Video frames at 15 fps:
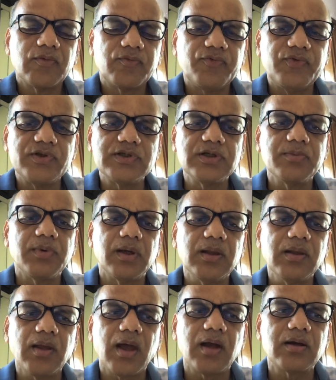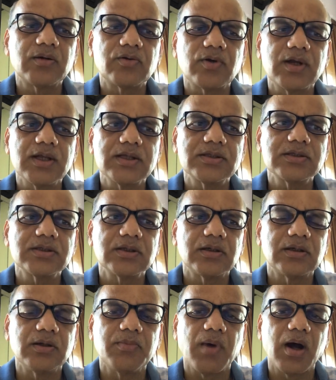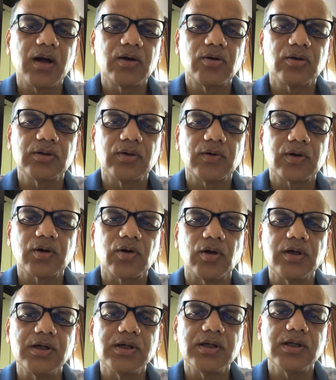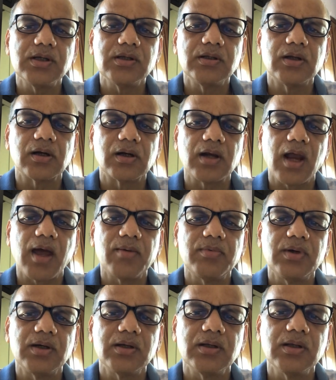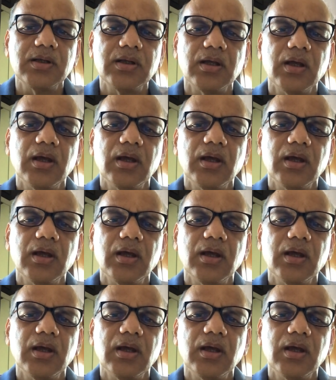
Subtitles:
feasible, and today's demand on our quality, the reliability,